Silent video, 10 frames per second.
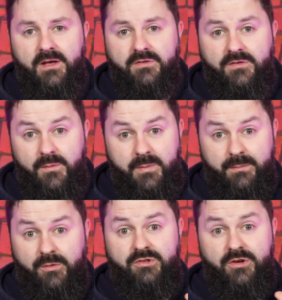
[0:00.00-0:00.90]
So some
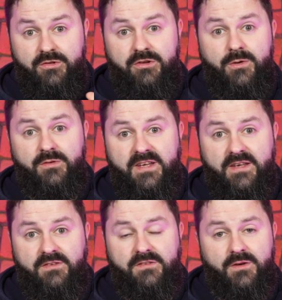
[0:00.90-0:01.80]
people just use
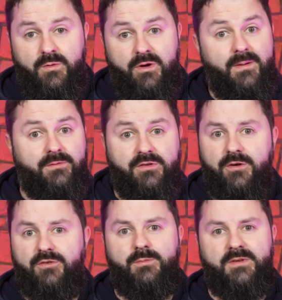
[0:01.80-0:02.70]
this to go out to
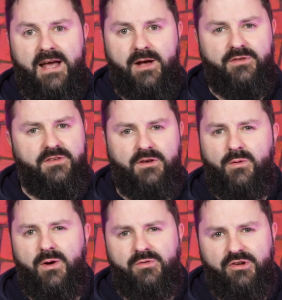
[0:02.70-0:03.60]
customers' houses and
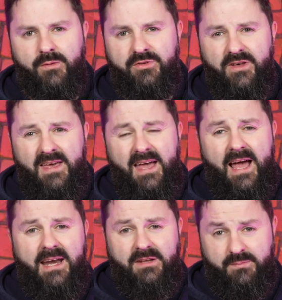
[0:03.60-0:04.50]
quote jobs,
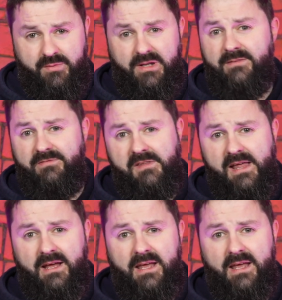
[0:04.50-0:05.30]
and it's brilliant for that.